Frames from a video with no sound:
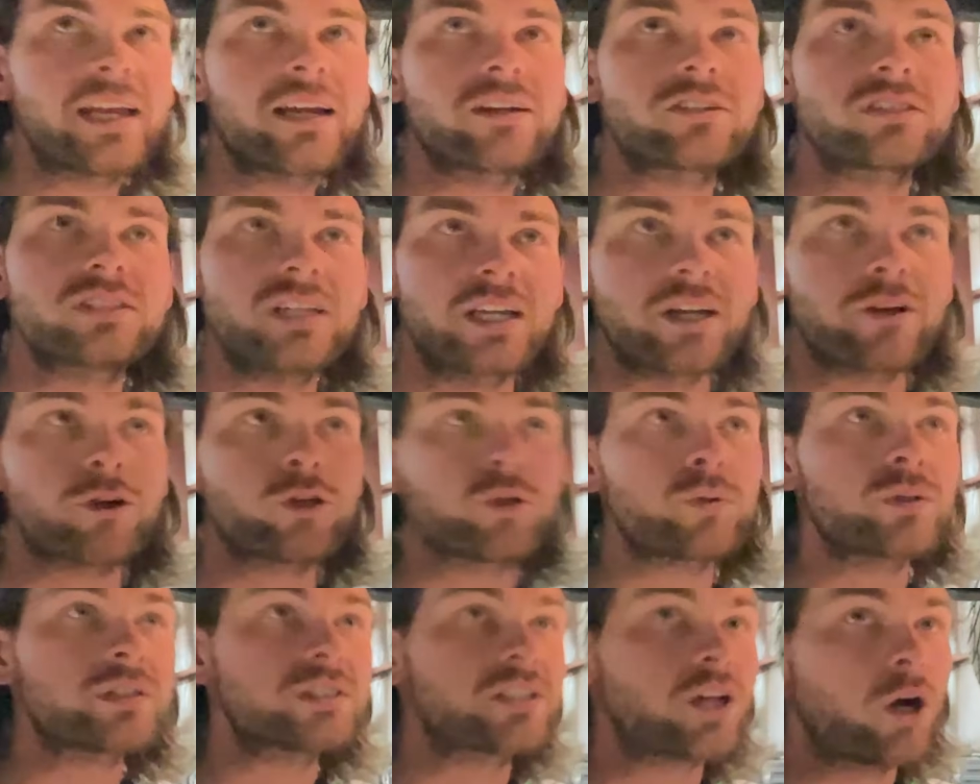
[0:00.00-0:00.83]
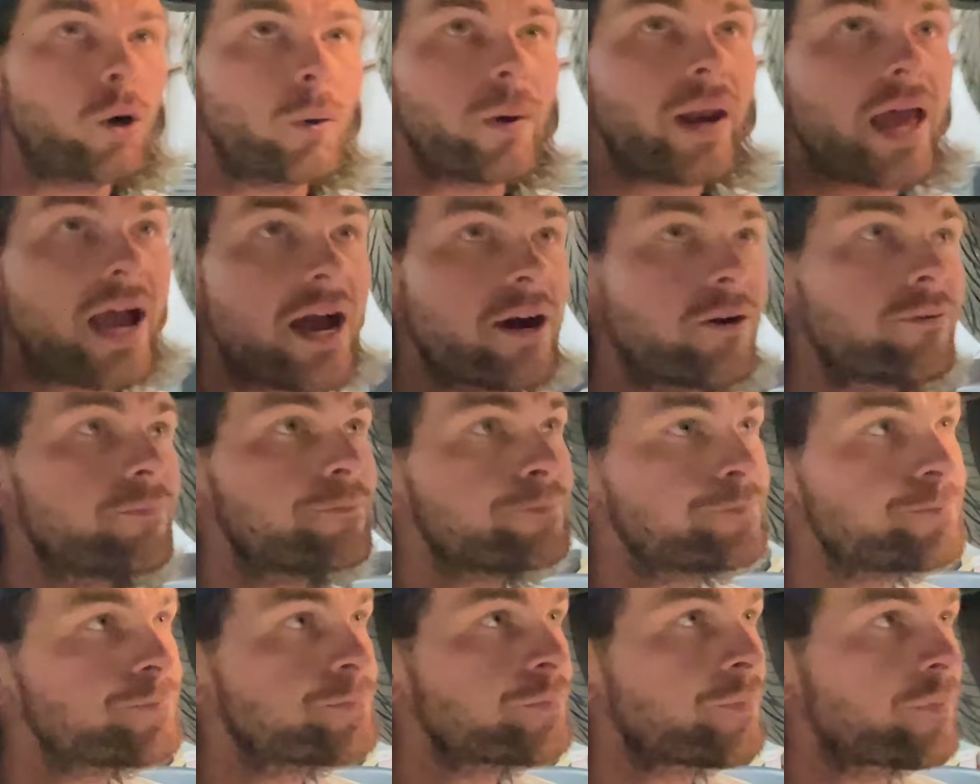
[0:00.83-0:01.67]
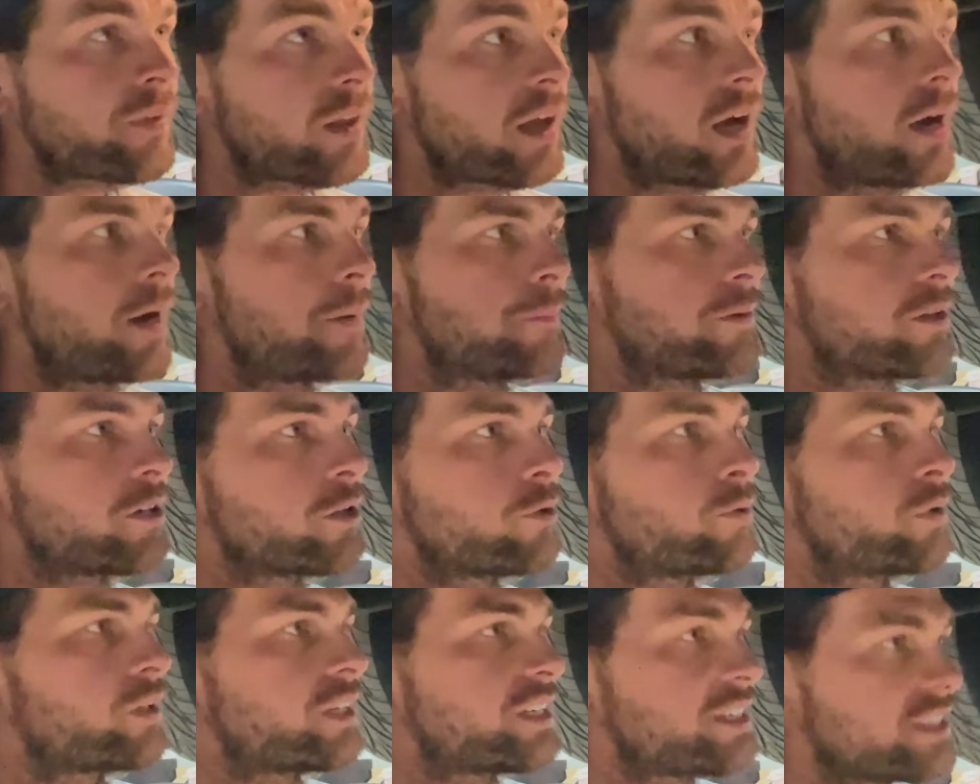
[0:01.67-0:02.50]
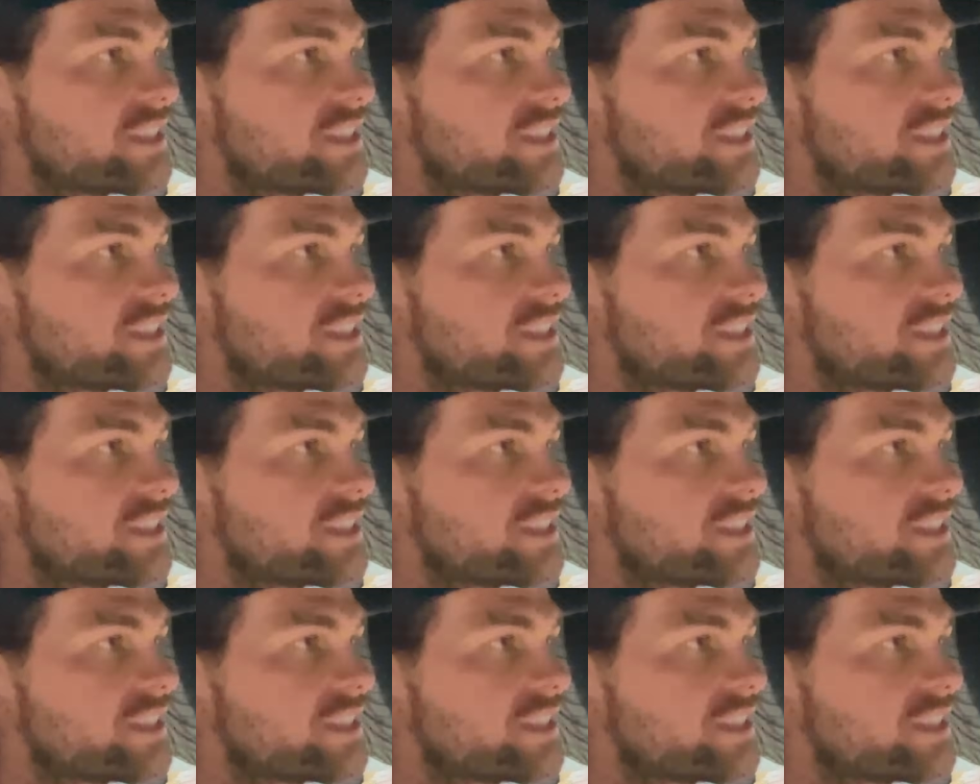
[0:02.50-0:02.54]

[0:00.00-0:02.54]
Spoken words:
gear synchro was going out. You couldn't really